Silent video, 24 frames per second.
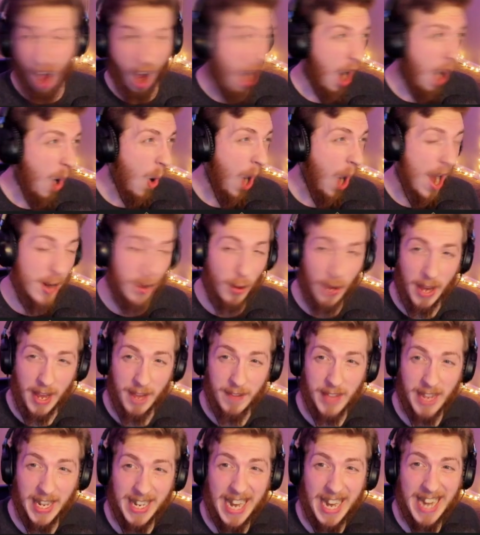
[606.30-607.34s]
I don't have
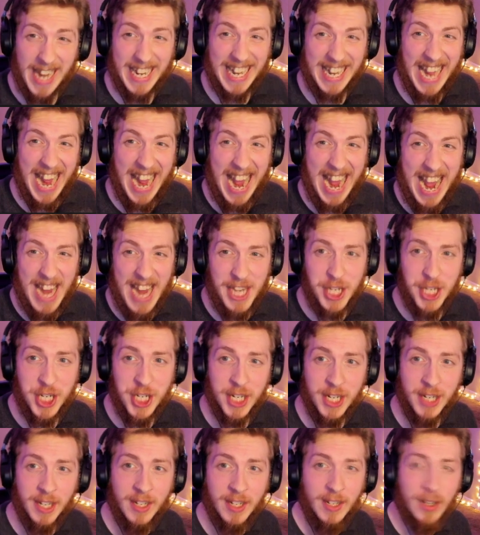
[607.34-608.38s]
that kind of cash.
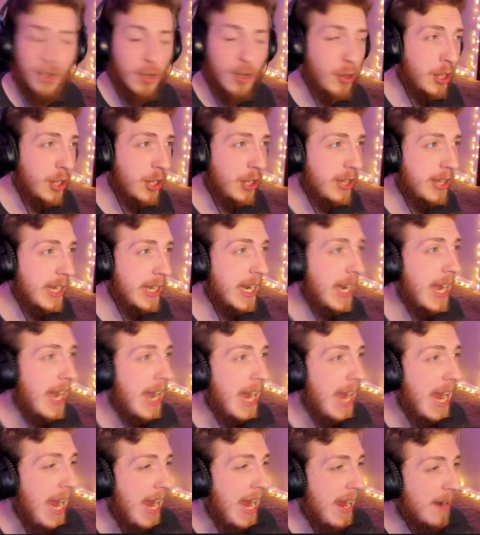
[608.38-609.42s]
Who do you think I
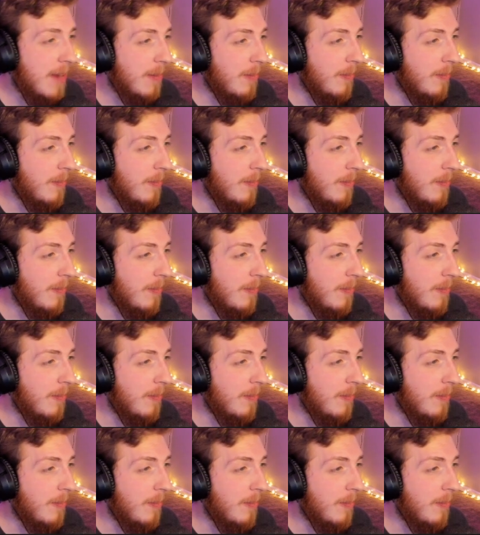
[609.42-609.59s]
am?